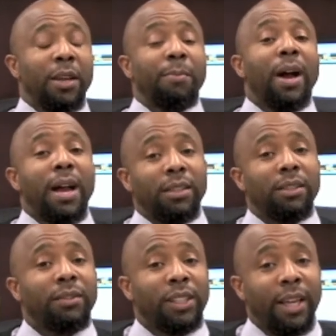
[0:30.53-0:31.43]
and
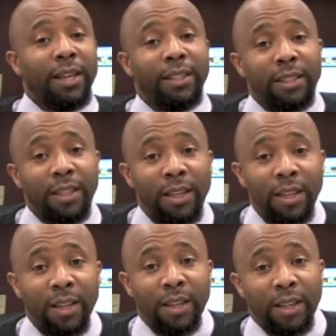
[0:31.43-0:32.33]
positive changes
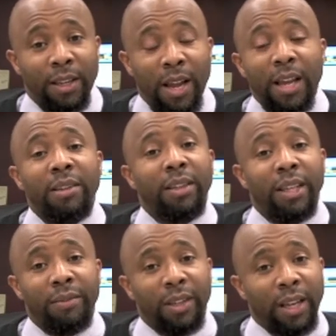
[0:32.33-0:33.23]
in how you
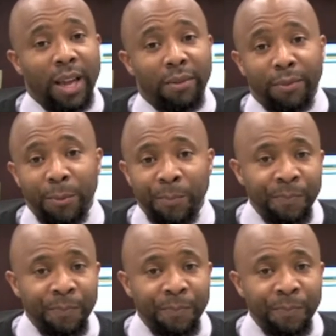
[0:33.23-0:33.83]
live your life.